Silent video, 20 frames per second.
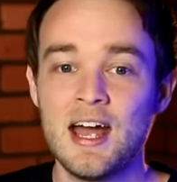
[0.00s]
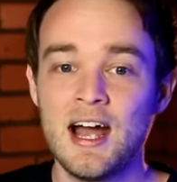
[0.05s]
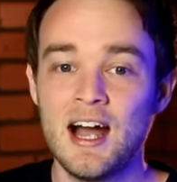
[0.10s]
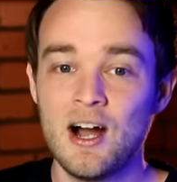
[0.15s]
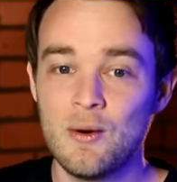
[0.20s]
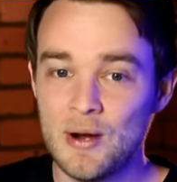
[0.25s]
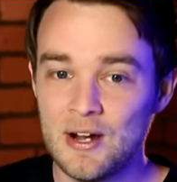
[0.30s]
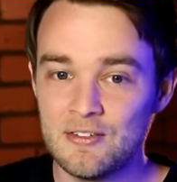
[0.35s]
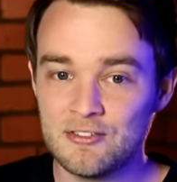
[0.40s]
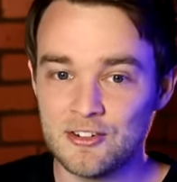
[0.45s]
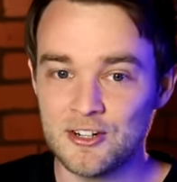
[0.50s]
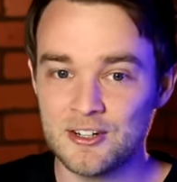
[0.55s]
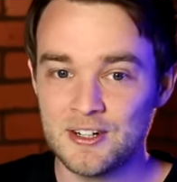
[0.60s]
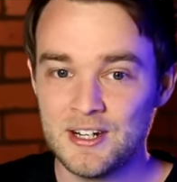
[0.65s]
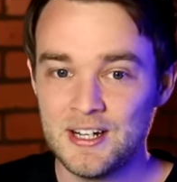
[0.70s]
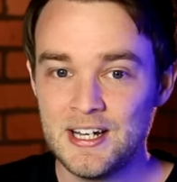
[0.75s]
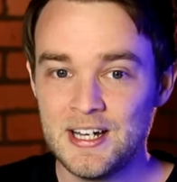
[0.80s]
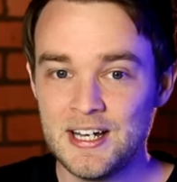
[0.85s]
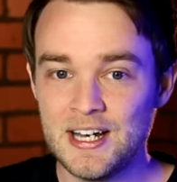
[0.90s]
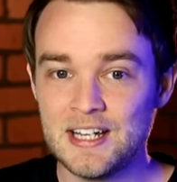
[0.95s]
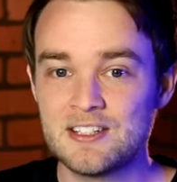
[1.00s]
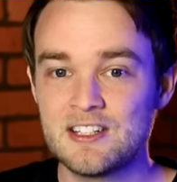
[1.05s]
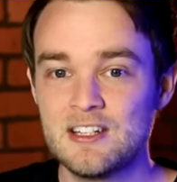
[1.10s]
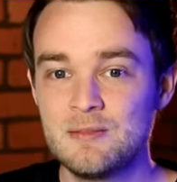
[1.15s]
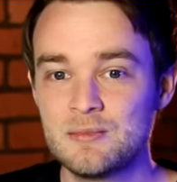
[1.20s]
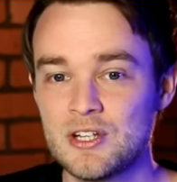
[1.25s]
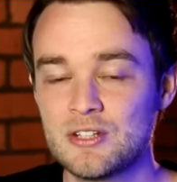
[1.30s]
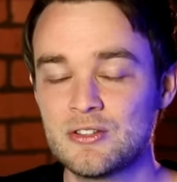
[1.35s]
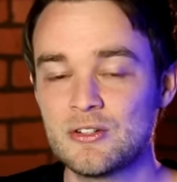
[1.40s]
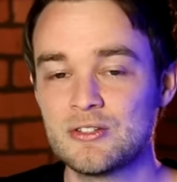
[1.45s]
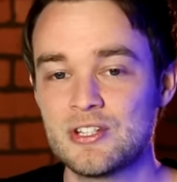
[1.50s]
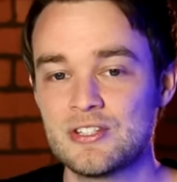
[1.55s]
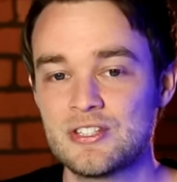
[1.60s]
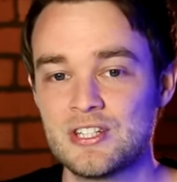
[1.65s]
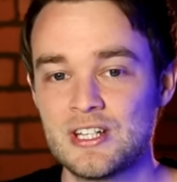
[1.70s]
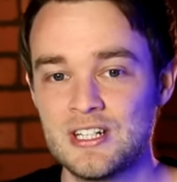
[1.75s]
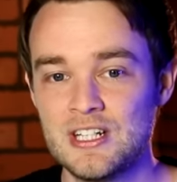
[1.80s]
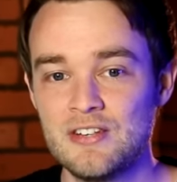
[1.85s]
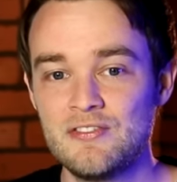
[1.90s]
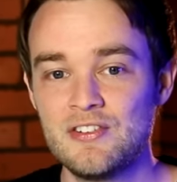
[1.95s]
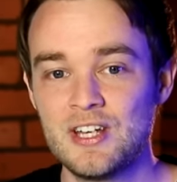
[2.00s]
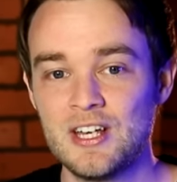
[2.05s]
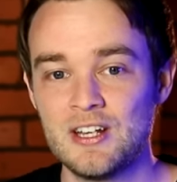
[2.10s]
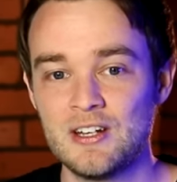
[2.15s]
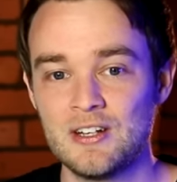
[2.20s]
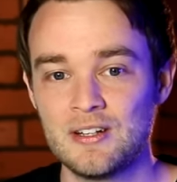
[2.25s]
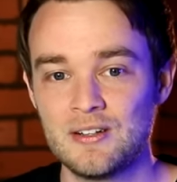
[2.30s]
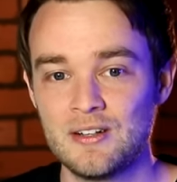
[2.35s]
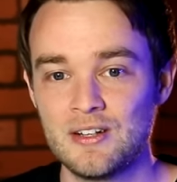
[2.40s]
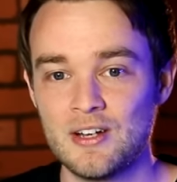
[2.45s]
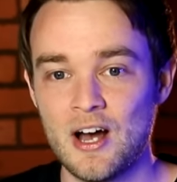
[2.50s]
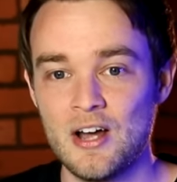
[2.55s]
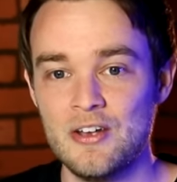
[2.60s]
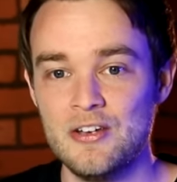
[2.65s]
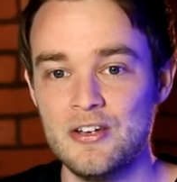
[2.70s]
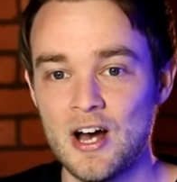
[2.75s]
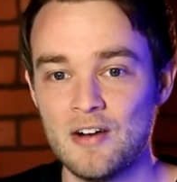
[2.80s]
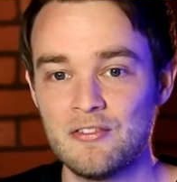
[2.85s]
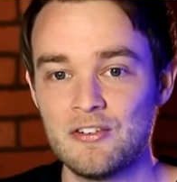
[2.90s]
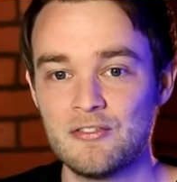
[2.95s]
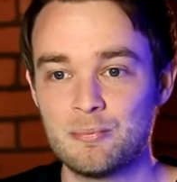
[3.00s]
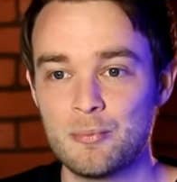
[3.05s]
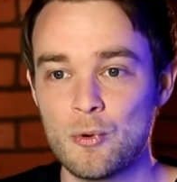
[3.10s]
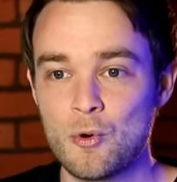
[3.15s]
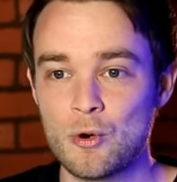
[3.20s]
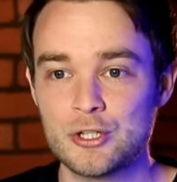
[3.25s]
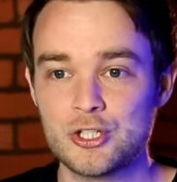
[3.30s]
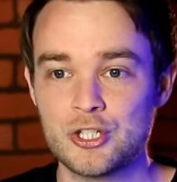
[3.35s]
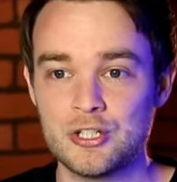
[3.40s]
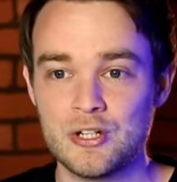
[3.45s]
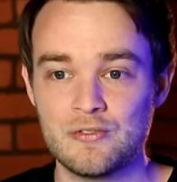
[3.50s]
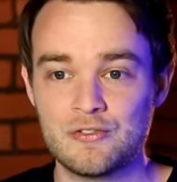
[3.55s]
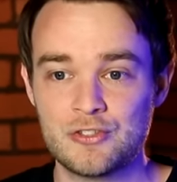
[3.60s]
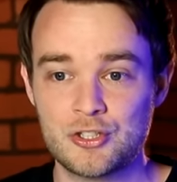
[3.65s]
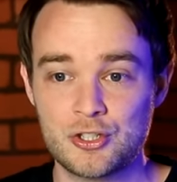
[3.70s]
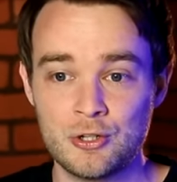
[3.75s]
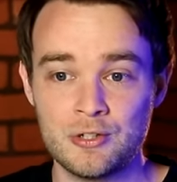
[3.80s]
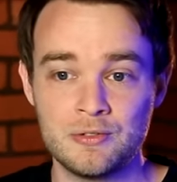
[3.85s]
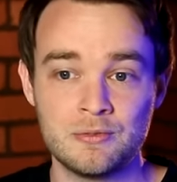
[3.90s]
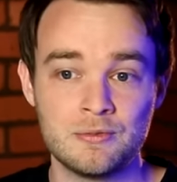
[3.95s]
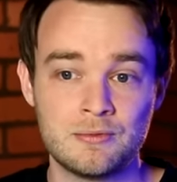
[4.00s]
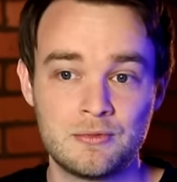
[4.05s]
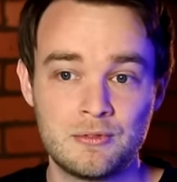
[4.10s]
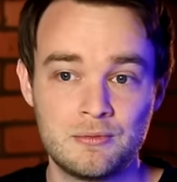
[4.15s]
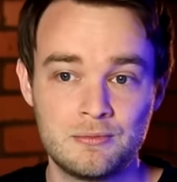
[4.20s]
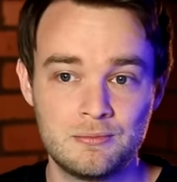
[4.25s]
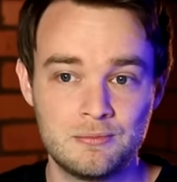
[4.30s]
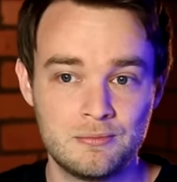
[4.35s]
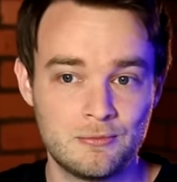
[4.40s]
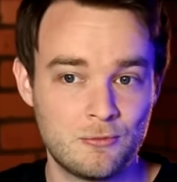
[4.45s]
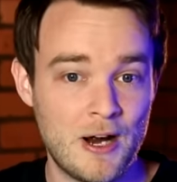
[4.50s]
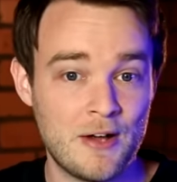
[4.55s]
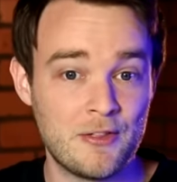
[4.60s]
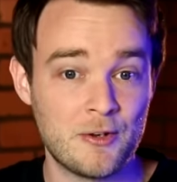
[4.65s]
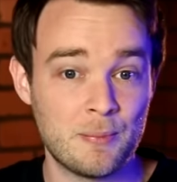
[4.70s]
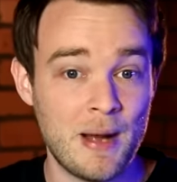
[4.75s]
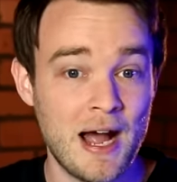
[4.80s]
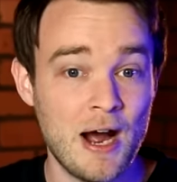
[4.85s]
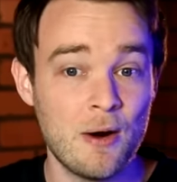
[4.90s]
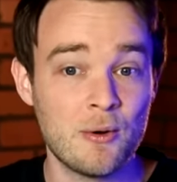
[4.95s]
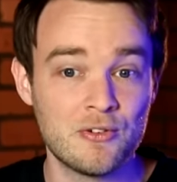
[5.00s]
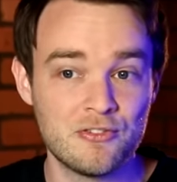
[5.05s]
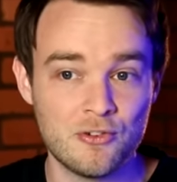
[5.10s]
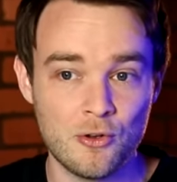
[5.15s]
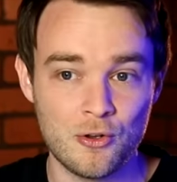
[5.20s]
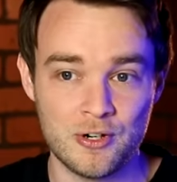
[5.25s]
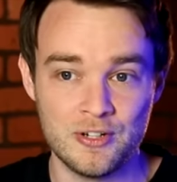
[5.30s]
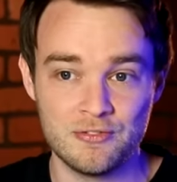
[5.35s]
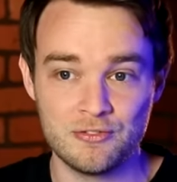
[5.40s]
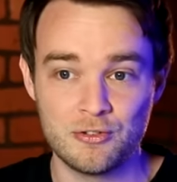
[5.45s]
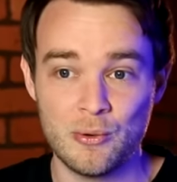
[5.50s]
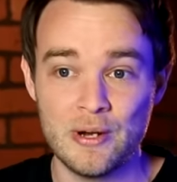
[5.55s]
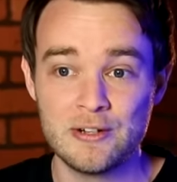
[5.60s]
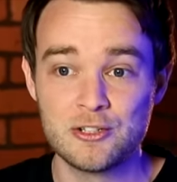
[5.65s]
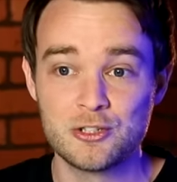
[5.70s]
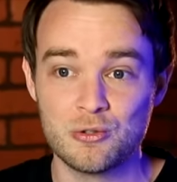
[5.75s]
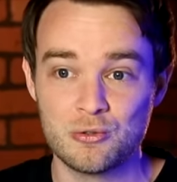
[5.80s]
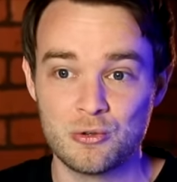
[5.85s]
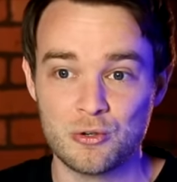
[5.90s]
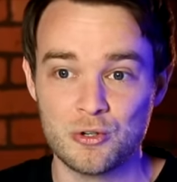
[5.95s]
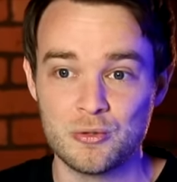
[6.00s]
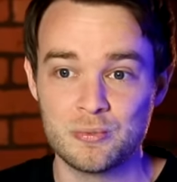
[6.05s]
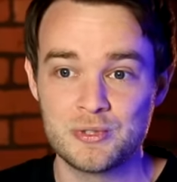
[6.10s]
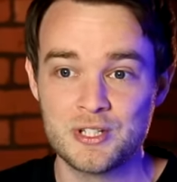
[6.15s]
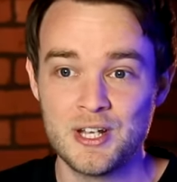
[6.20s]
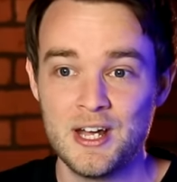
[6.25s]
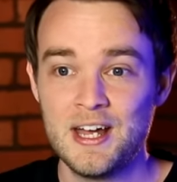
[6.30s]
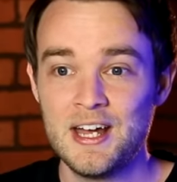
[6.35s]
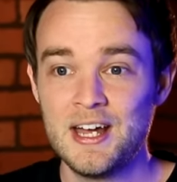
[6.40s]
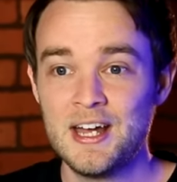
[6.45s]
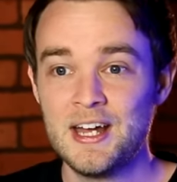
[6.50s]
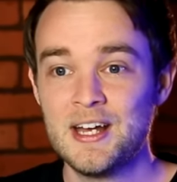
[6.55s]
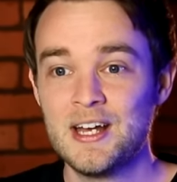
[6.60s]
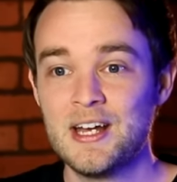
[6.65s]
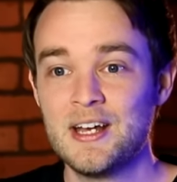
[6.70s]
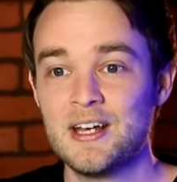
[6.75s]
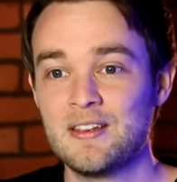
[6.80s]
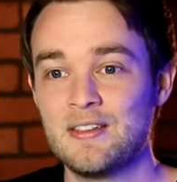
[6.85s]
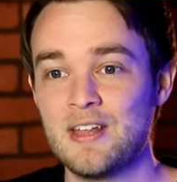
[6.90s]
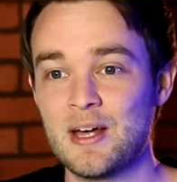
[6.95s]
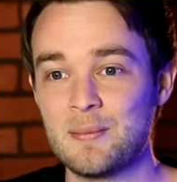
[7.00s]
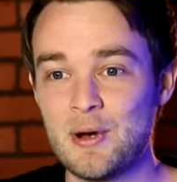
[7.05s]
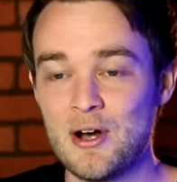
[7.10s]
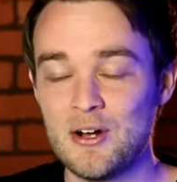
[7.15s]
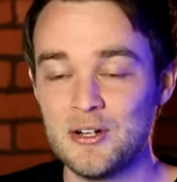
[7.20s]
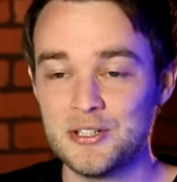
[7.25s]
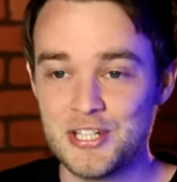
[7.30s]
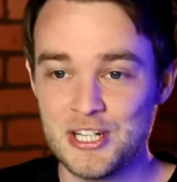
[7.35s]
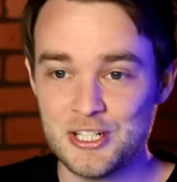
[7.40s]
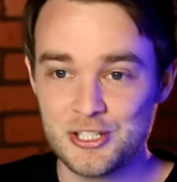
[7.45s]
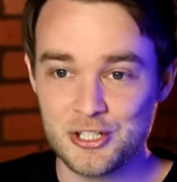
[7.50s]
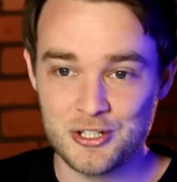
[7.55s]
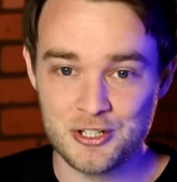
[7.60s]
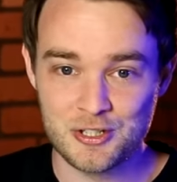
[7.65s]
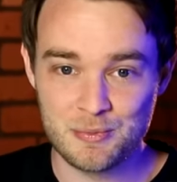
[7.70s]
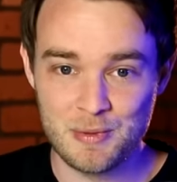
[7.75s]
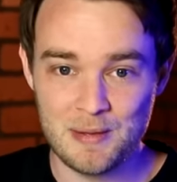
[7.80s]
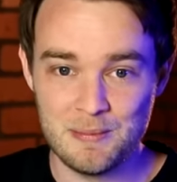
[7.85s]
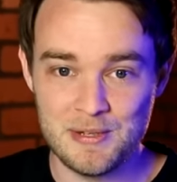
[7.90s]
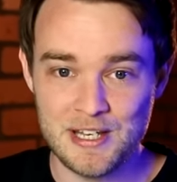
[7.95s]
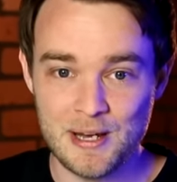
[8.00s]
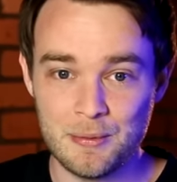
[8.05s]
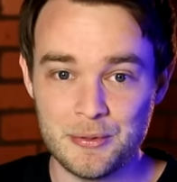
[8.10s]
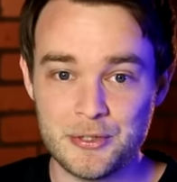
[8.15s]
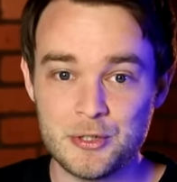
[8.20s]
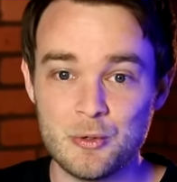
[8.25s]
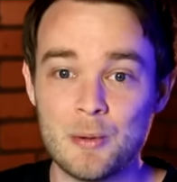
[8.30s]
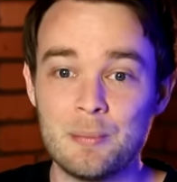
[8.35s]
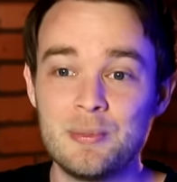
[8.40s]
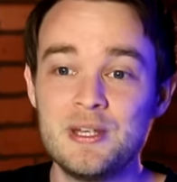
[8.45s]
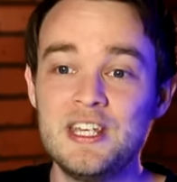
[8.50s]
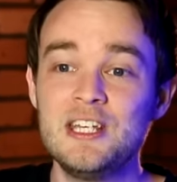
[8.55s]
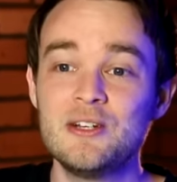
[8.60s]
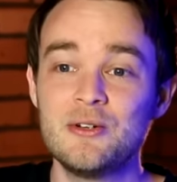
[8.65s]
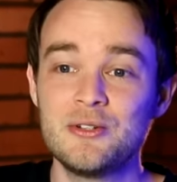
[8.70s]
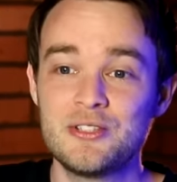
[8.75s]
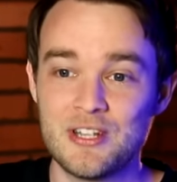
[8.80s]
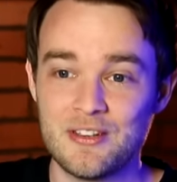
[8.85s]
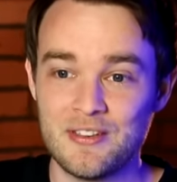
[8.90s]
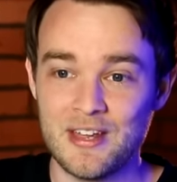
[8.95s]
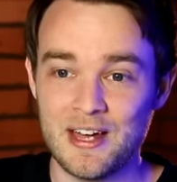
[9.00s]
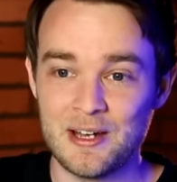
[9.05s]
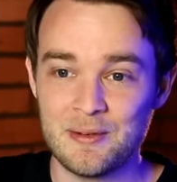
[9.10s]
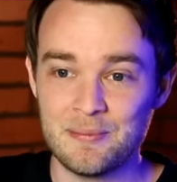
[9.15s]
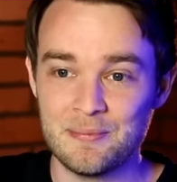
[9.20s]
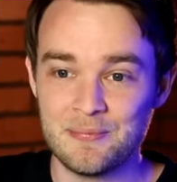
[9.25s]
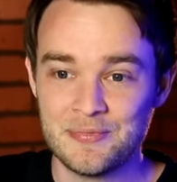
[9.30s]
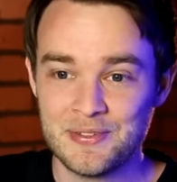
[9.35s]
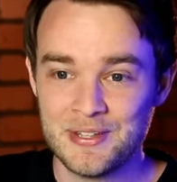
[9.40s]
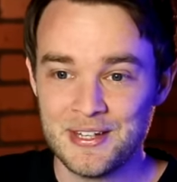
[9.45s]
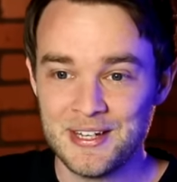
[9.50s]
However, it seems like there's a significant enough of portion of certain rather powerful or influential groups that politicians may be able to appeal to them